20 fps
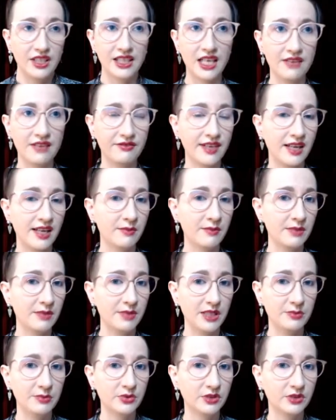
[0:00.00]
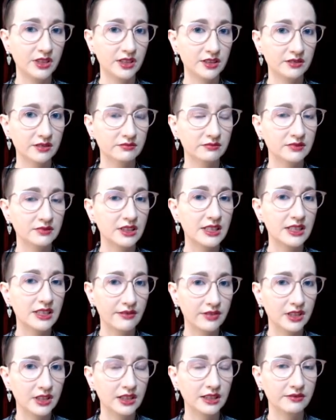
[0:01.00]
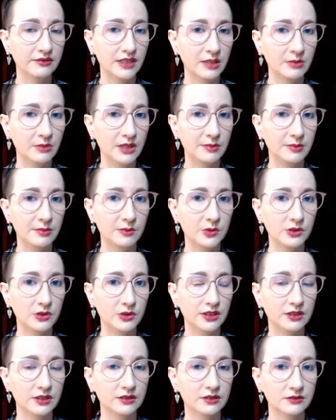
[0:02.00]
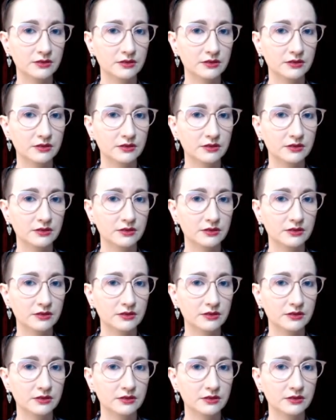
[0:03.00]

I found my people here. Definitely found my people here.